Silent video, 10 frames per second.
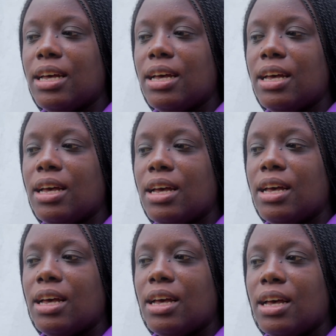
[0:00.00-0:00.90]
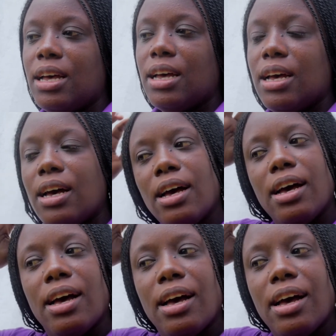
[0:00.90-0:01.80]

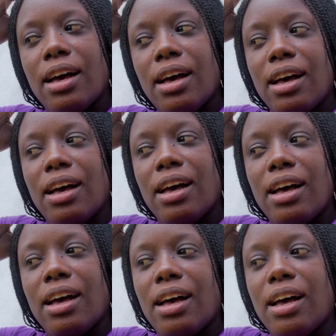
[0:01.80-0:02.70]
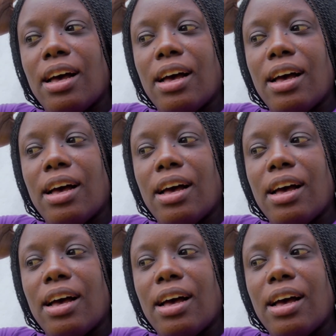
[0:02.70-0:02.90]
Nobody speaks.